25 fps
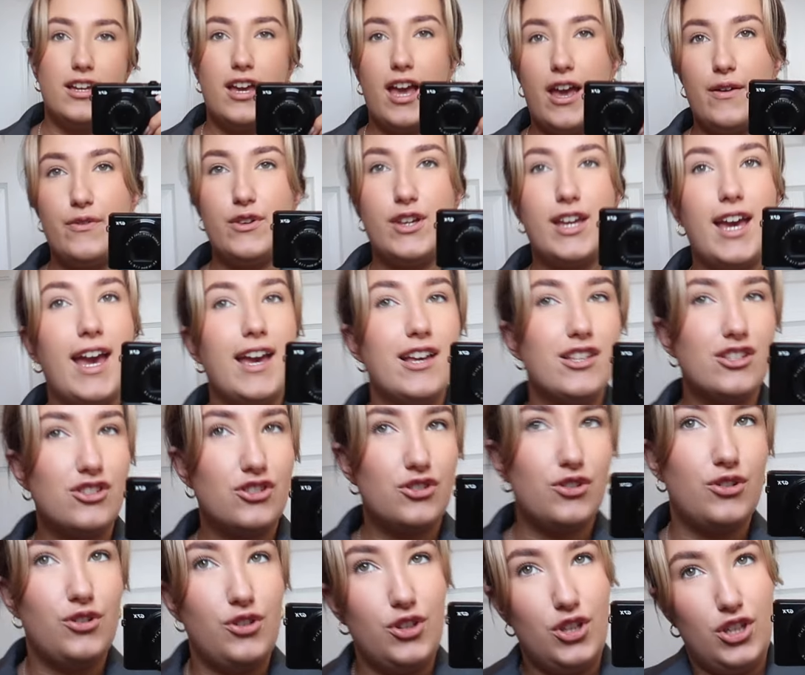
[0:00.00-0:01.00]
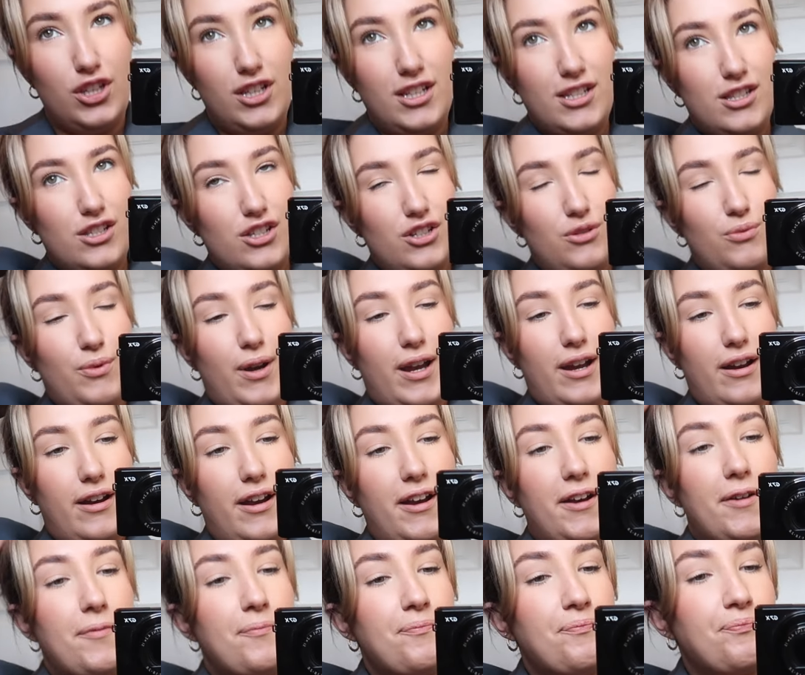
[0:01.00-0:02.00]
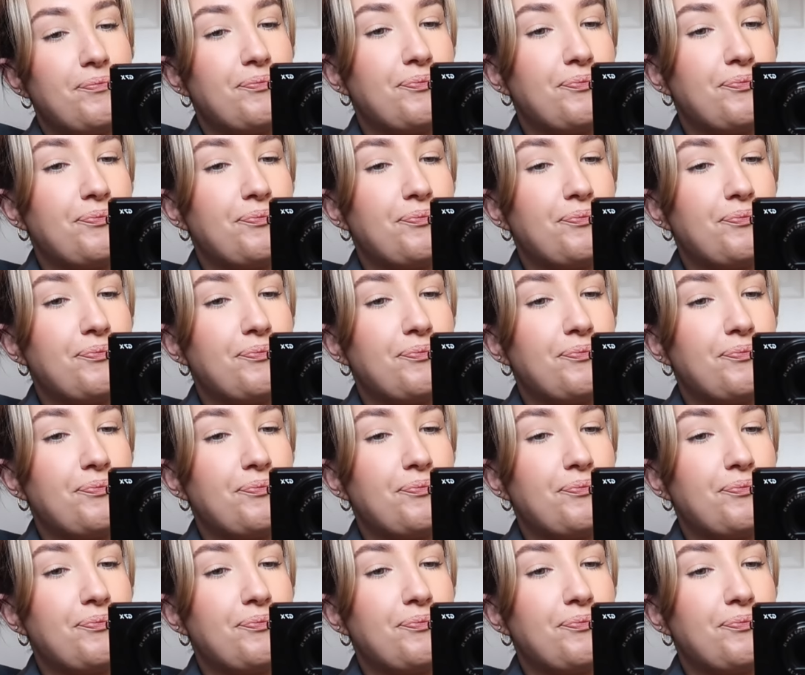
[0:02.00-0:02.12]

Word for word: If you get a suit you need to wear it